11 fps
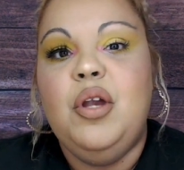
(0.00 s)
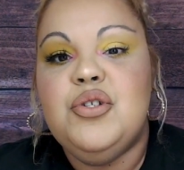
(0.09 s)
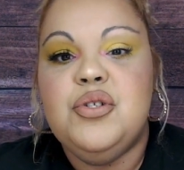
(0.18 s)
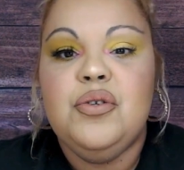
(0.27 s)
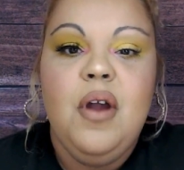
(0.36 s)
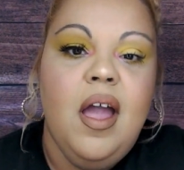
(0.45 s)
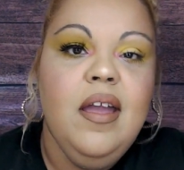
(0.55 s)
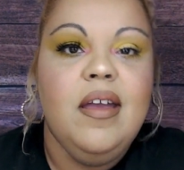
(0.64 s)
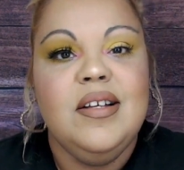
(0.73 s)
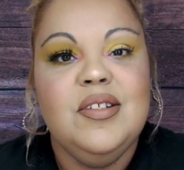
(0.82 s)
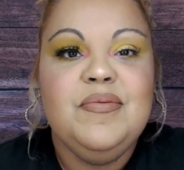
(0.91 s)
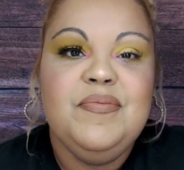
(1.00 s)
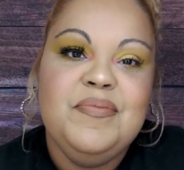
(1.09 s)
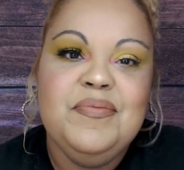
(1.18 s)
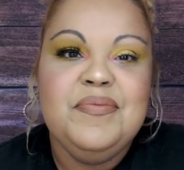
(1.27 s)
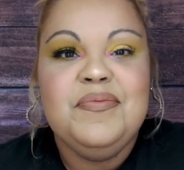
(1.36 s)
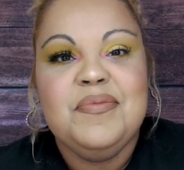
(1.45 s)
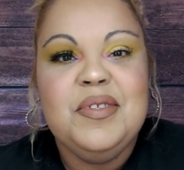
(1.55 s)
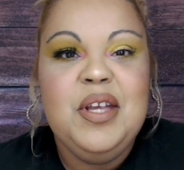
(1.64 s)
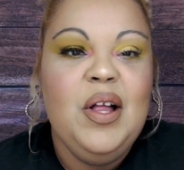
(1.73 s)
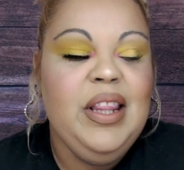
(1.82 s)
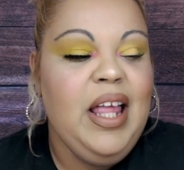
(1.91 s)
Try it,
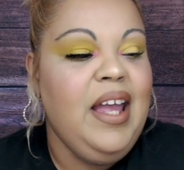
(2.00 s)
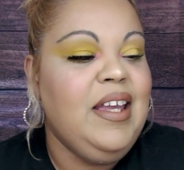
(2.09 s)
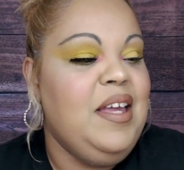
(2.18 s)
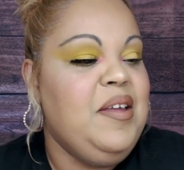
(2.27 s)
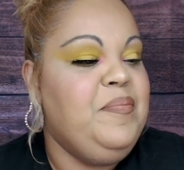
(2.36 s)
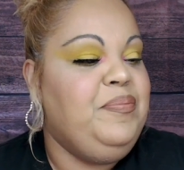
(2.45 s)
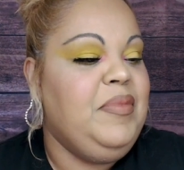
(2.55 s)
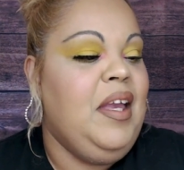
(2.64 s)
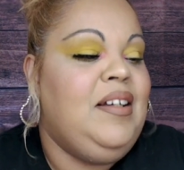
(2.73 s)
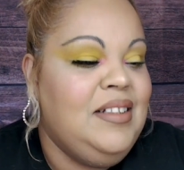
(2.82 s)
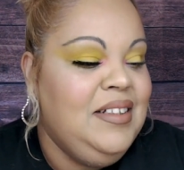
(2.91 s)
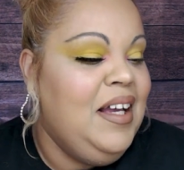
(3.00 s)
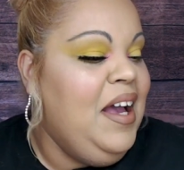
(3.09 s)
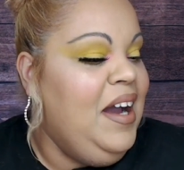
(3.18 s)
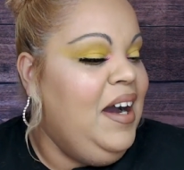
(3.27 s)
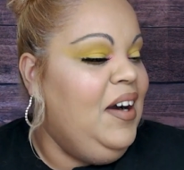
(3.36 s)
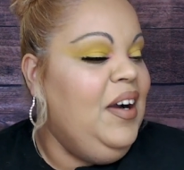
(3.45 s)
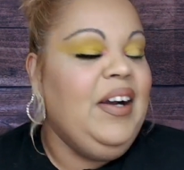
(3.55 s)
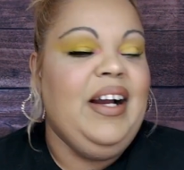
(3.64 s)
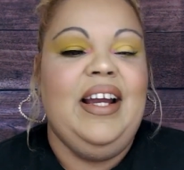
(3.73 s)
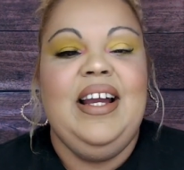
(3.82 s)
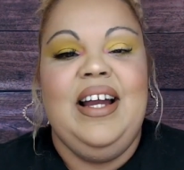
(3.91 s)
you'll like it. All
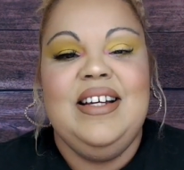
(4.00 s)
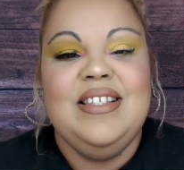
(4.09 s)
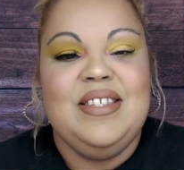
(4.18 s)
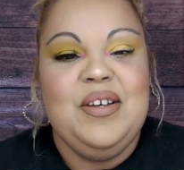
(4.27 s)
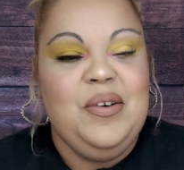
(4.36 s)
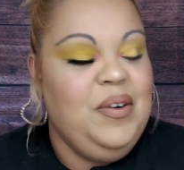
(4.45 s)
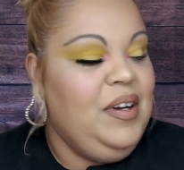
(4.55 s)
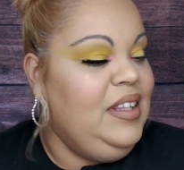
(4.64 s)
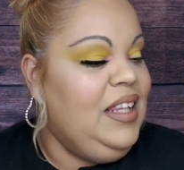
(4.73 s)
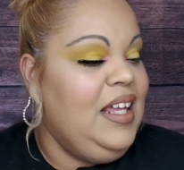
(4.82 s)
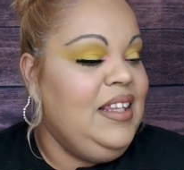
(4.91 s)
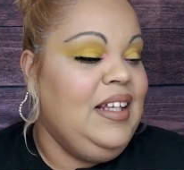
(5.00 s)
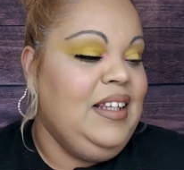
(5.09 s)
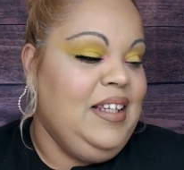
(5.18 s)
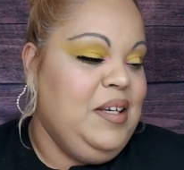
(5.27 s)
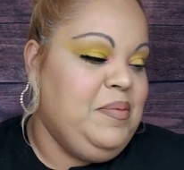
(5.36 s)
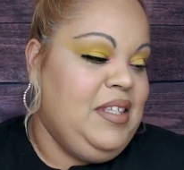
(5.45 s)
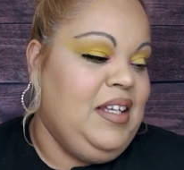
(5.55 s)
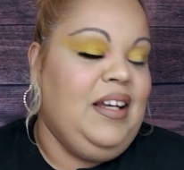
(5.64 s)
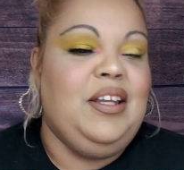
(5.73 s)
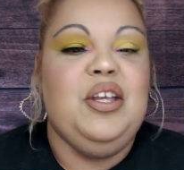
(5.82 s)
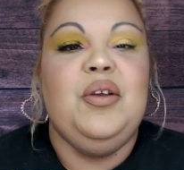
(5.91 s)
right guys, so then the
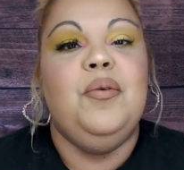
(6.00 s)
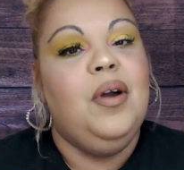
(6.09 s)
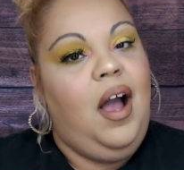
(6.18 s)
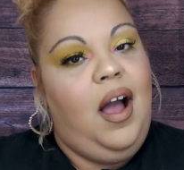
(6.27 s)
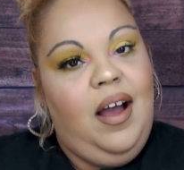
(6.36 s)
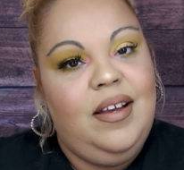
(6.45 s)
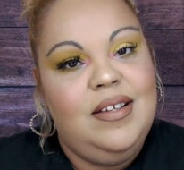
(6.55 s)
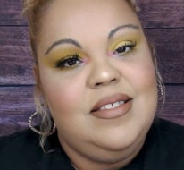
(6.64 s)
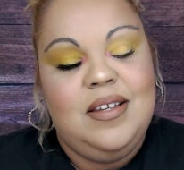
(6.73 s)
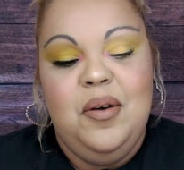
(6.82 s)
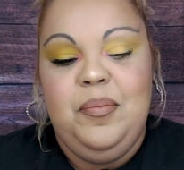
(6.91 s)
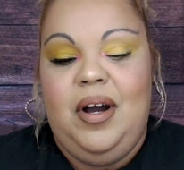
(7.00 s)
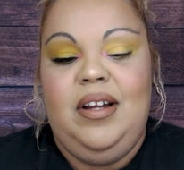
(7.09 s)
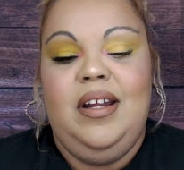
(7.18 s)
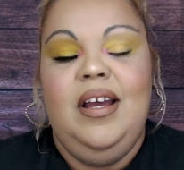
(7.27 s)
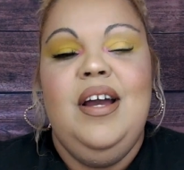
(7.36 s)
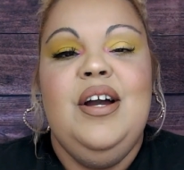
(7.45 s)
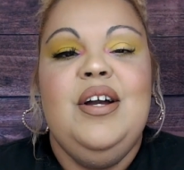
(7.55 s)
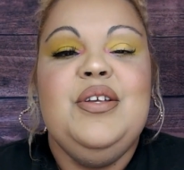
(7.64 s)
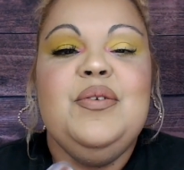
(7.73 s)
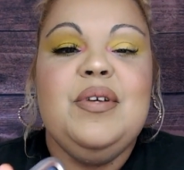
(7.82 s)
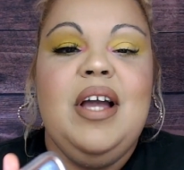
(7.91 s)
lipstick, you guys, come on,
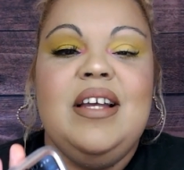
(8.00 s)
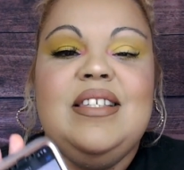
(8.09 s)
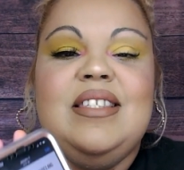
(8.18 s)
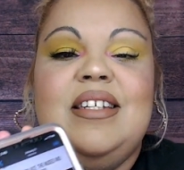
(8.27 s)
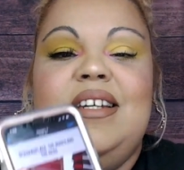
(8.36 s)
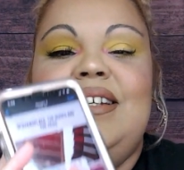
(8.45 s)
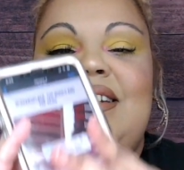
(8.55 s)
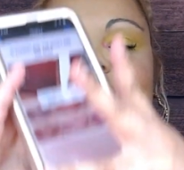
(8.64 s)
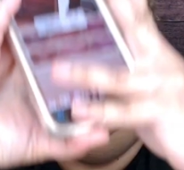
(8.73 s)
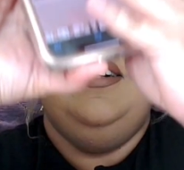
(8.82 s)
you guys did